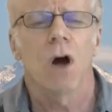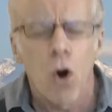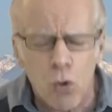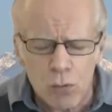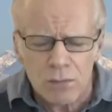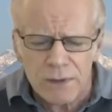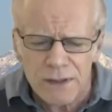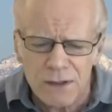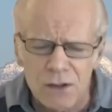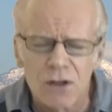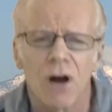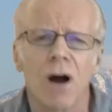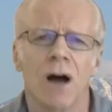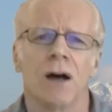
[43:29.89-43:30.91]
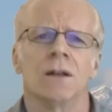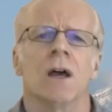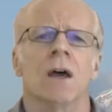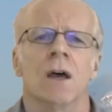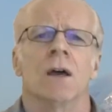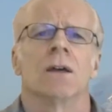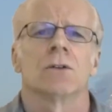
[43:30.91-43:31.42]
Only God
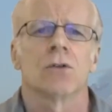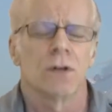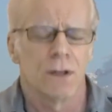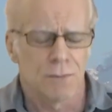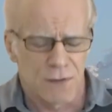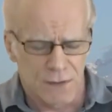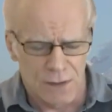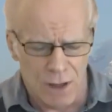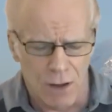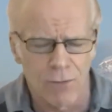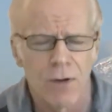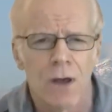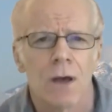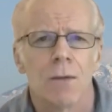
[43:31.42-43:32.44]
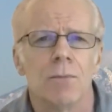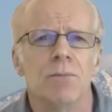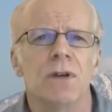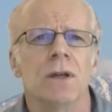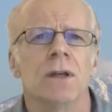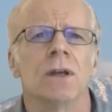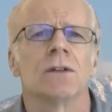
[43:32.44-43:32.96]
could himself
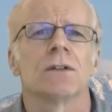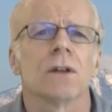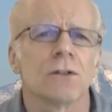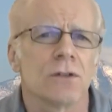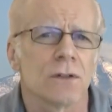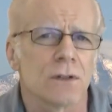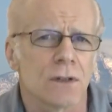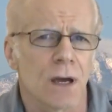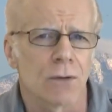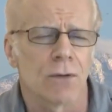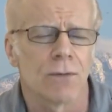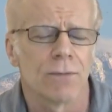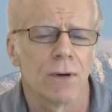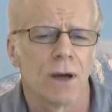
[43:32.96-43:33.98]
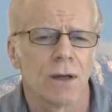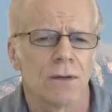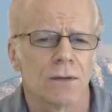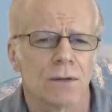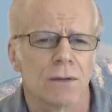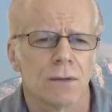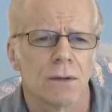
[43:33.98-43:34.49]
be such a
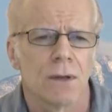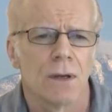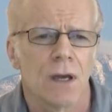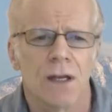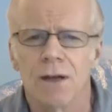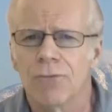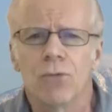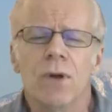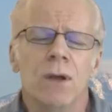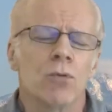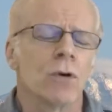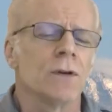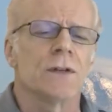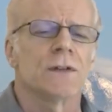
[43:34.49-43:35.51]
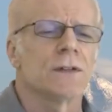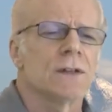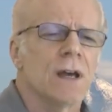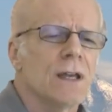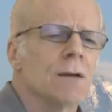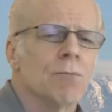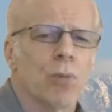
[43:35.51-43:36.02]
sacrifice. And if we were to
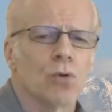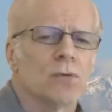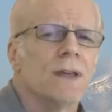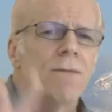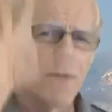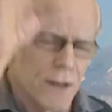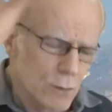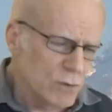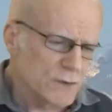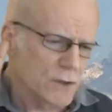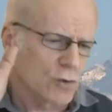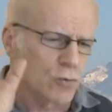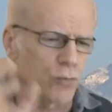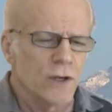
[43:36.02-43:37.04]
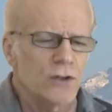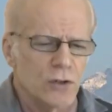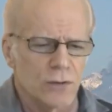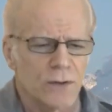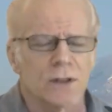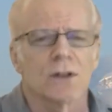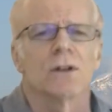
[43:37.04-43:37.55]
say and believe that it was a
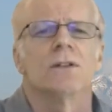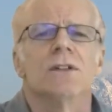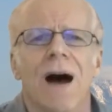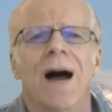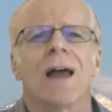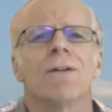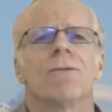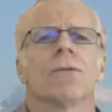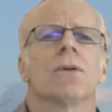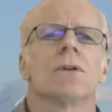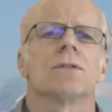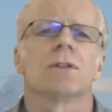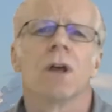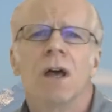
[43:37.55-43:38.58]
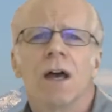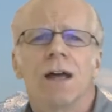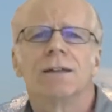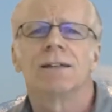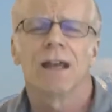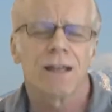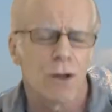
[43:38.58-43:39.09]
creature that could die for us
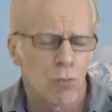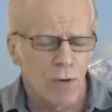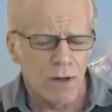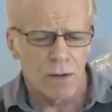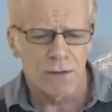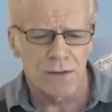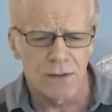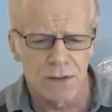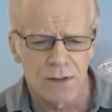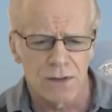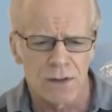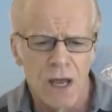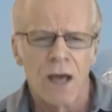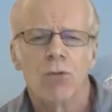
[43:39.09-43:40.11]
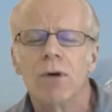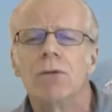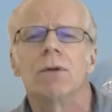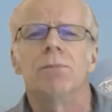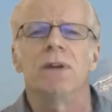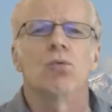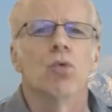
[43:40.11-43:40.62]
and take away our sins, we
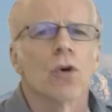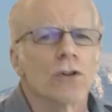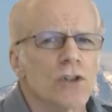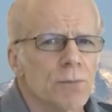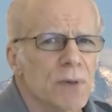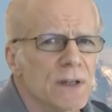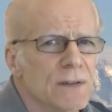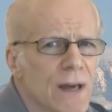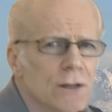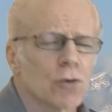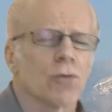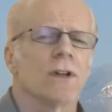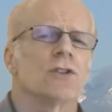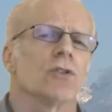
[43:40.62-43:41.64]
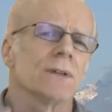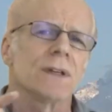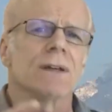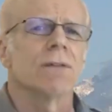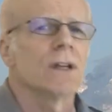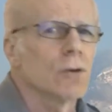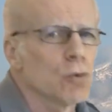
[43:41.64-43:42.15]
would be worshiping that creature and
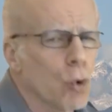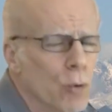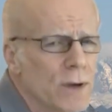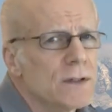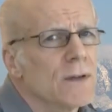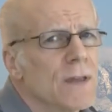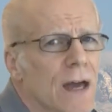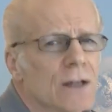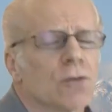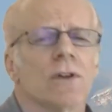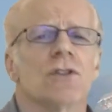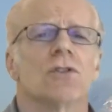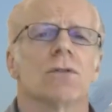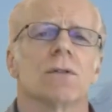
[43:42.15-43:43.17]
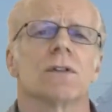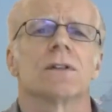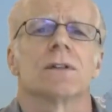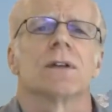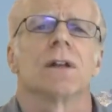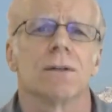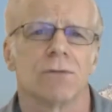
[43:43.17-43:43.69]
giving glory to that creature
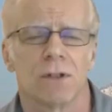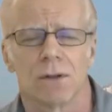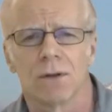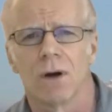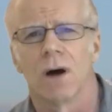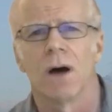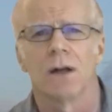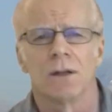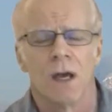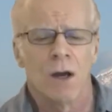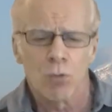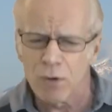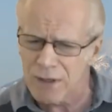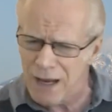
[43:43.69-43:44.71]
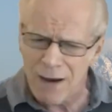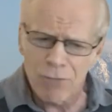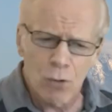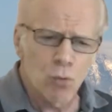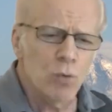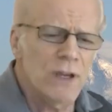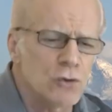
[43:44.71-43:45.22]
instead of to God.
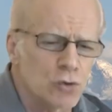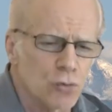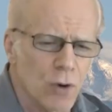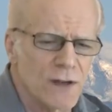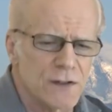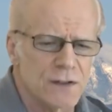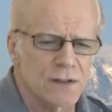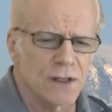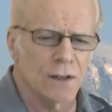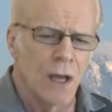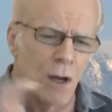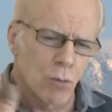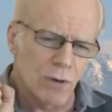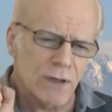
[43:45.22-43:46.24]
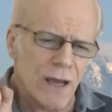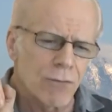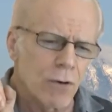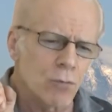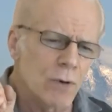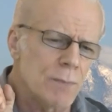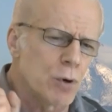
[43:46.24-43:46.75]
Whatever we trust in,
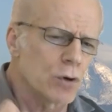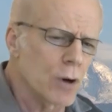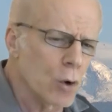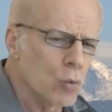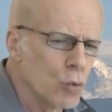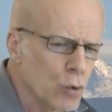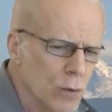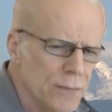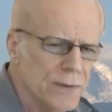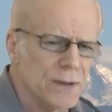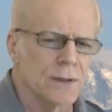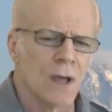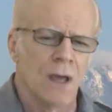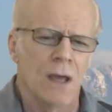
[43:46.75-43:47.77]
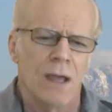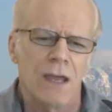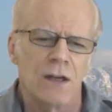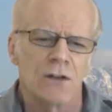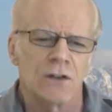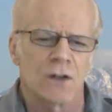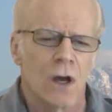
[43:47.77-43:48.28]
whatever we put our worth in,
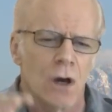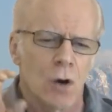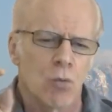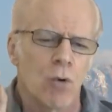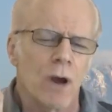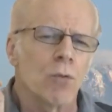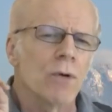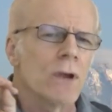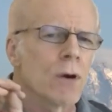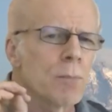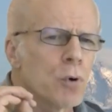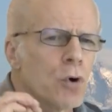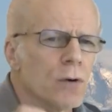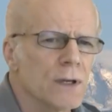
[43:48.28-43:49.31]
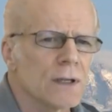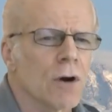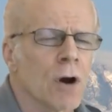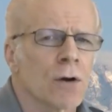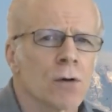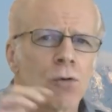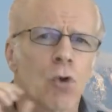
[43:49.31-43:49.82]
is where we are putting
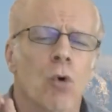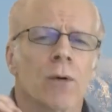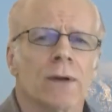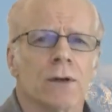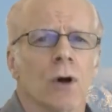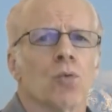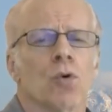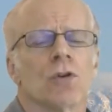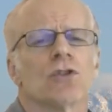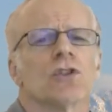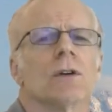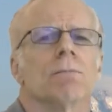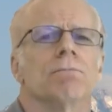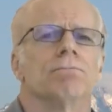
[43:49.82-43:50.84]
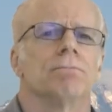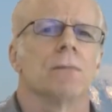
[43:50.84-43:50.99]
our glory and our worship.